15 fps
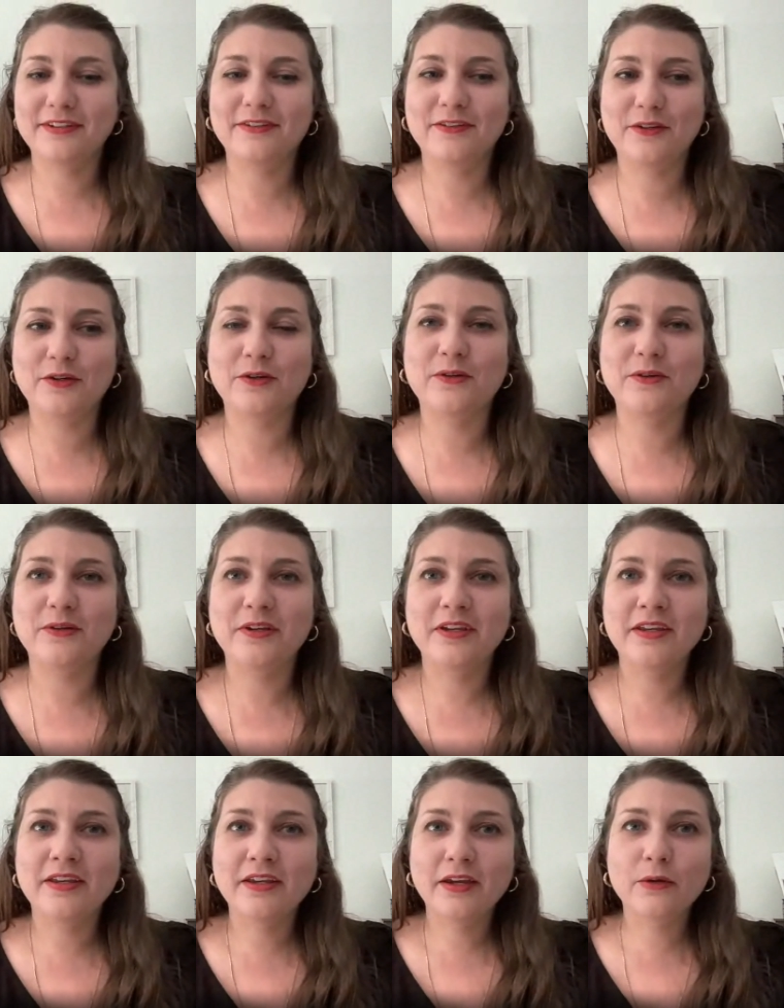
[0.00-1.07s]
So
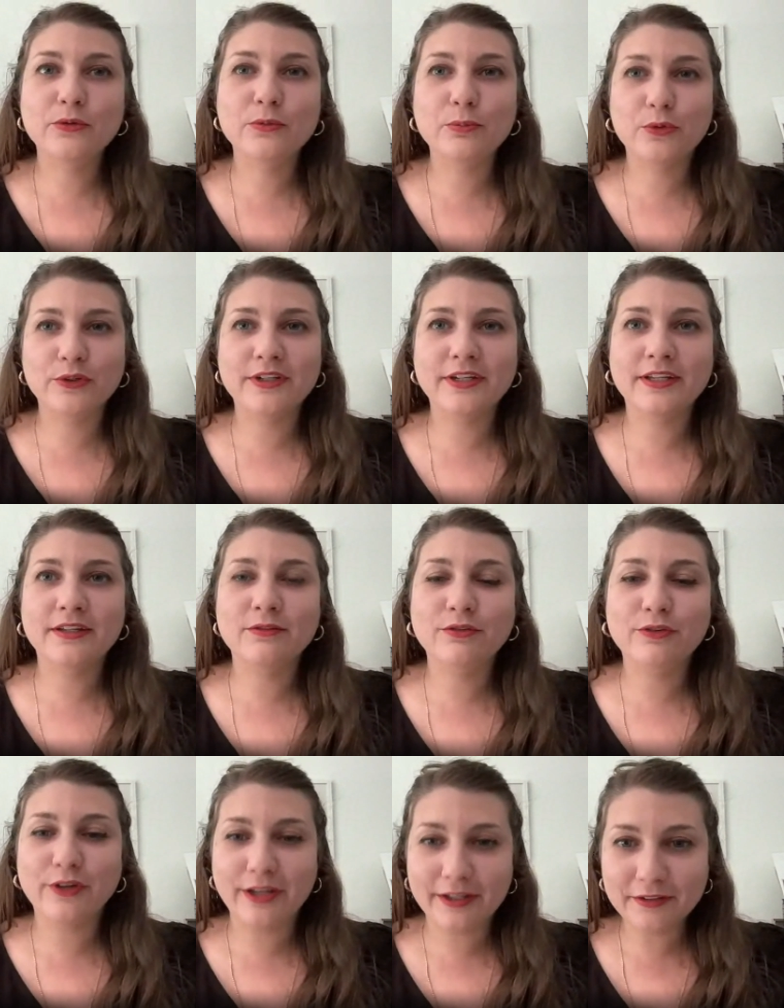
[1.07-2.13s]
I was born in
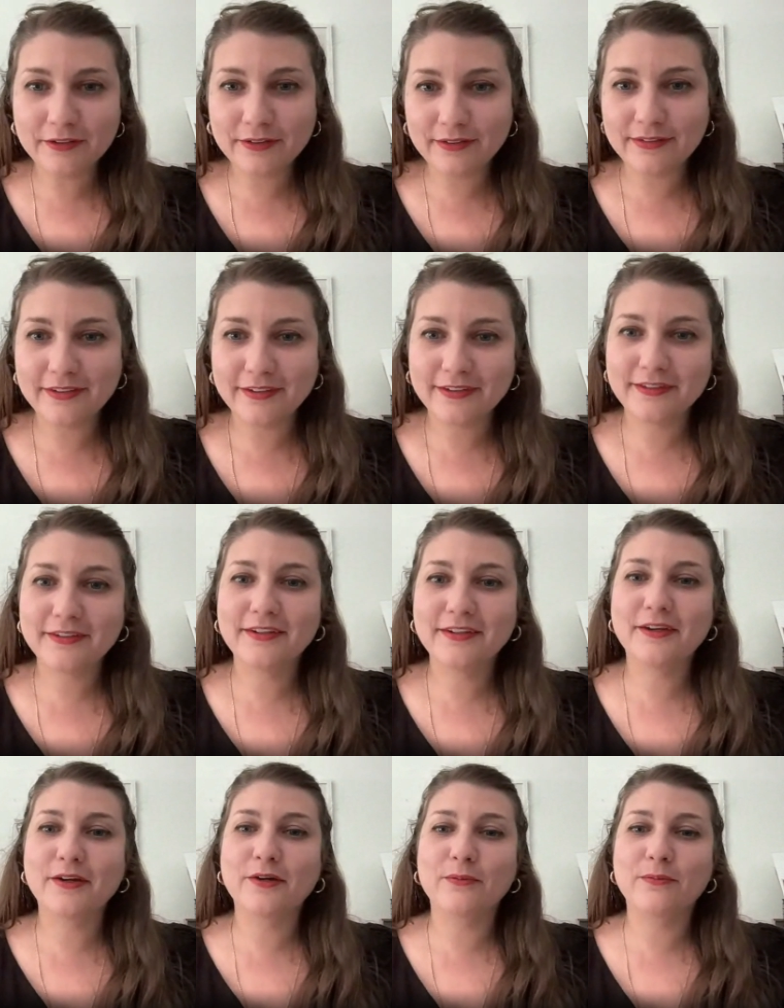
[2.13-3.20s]
France,
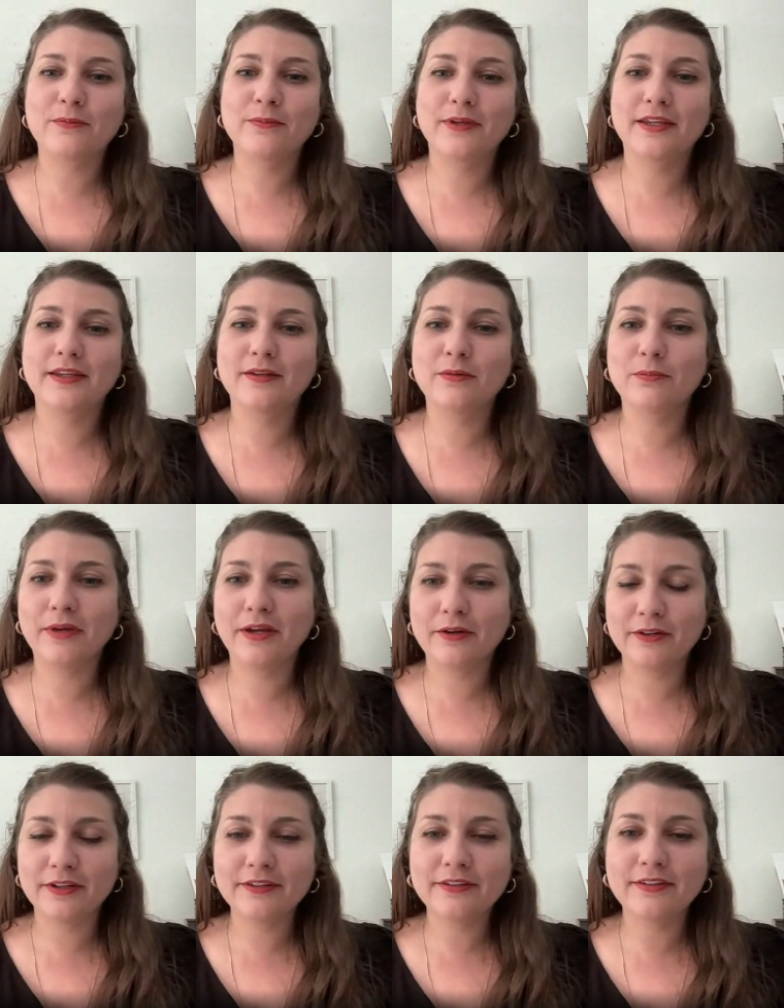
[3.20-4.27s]
um, in
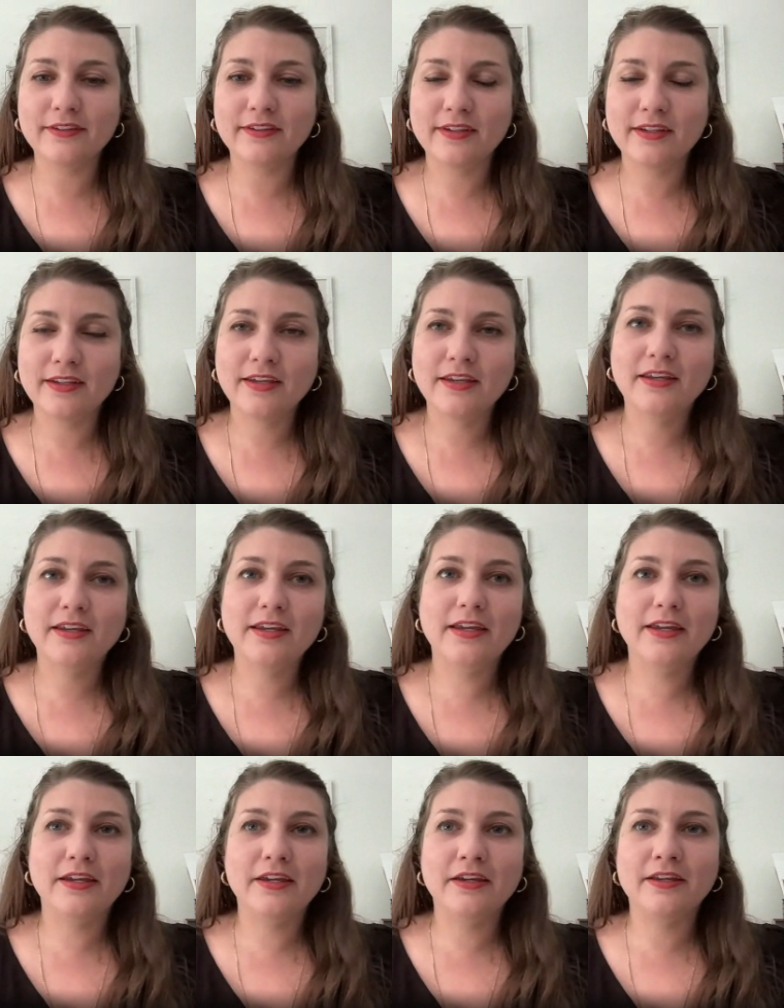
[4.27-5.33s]
Paris,
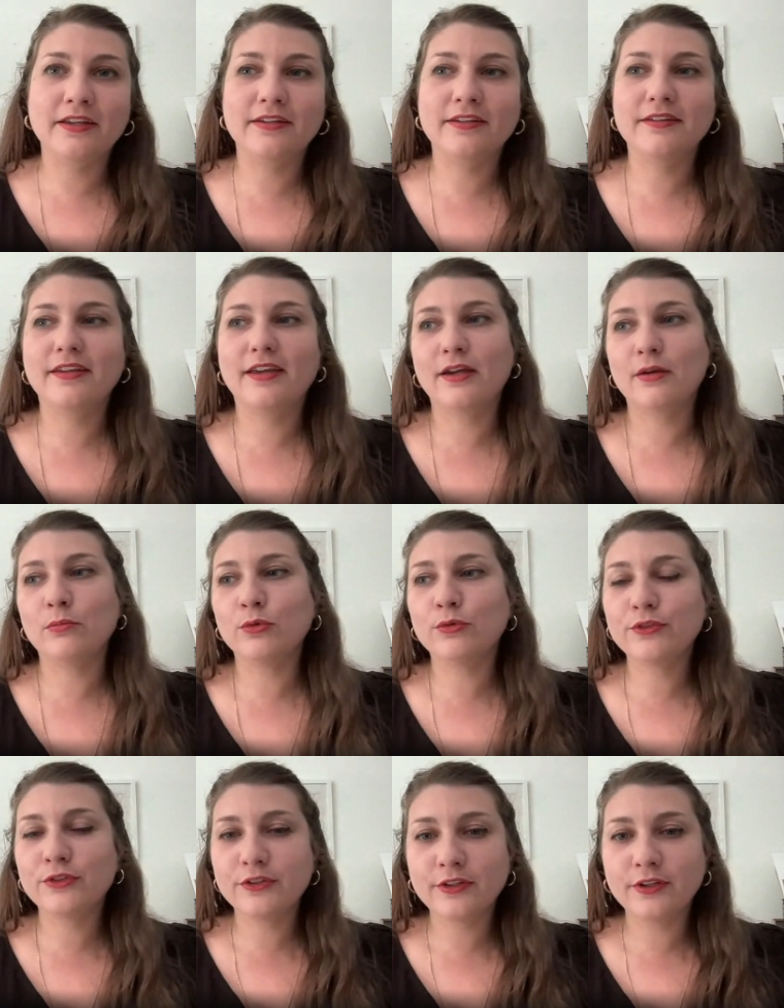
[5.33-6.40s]
and I
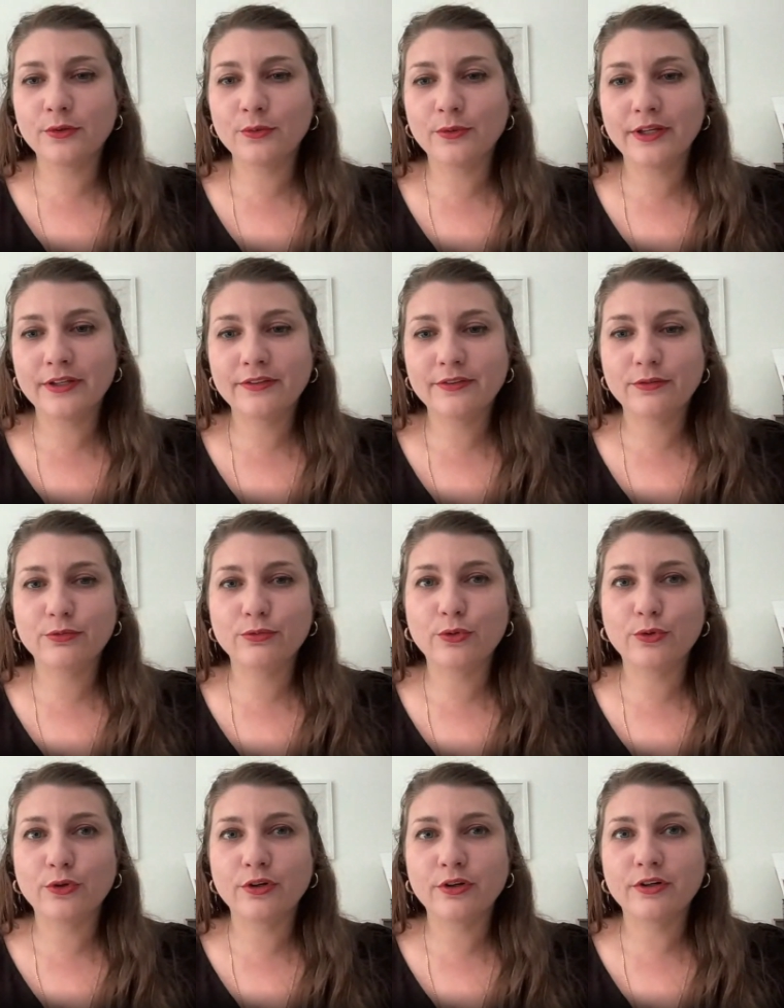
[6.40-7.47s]
moved to the US
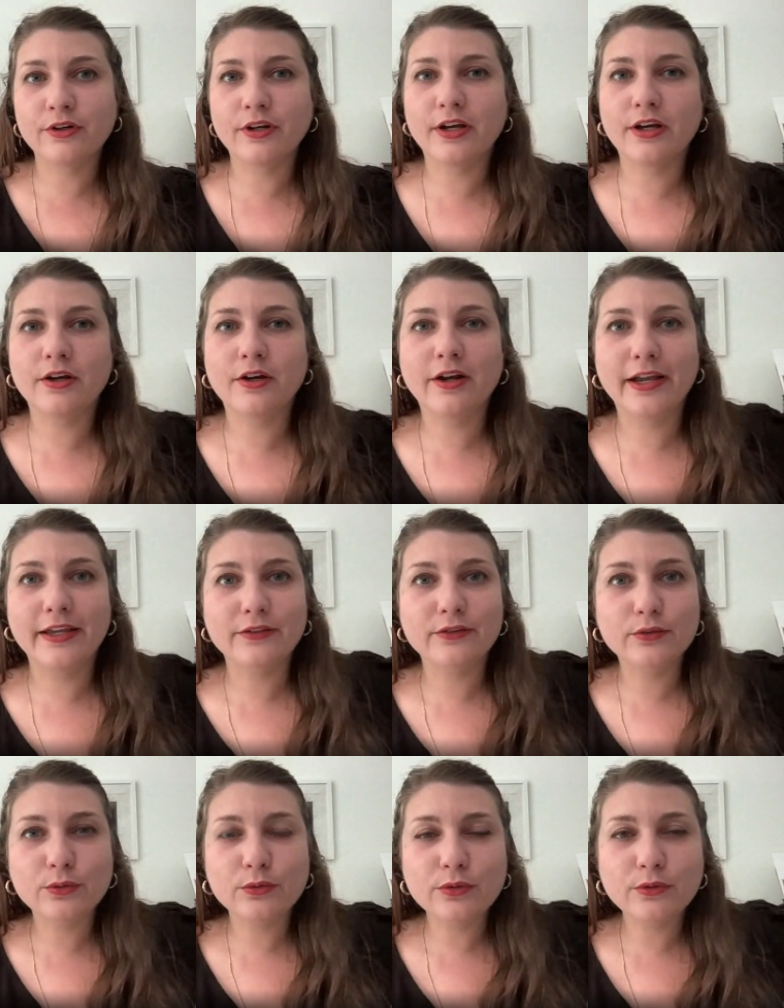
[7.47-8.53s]
for uh, high
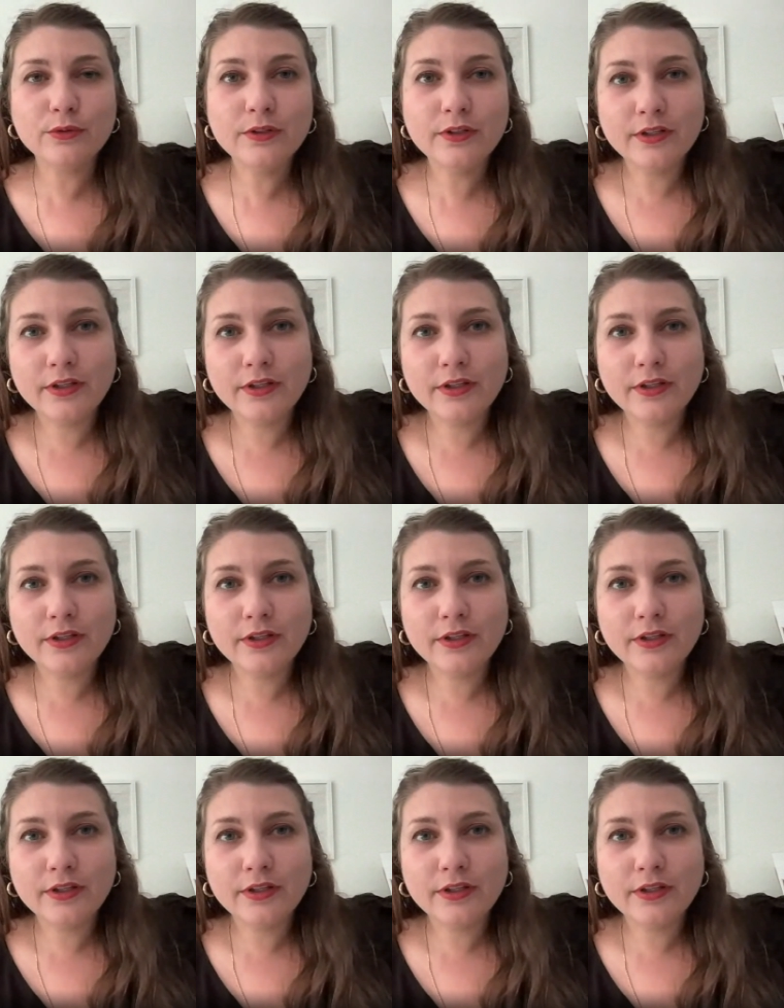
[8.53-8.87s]
school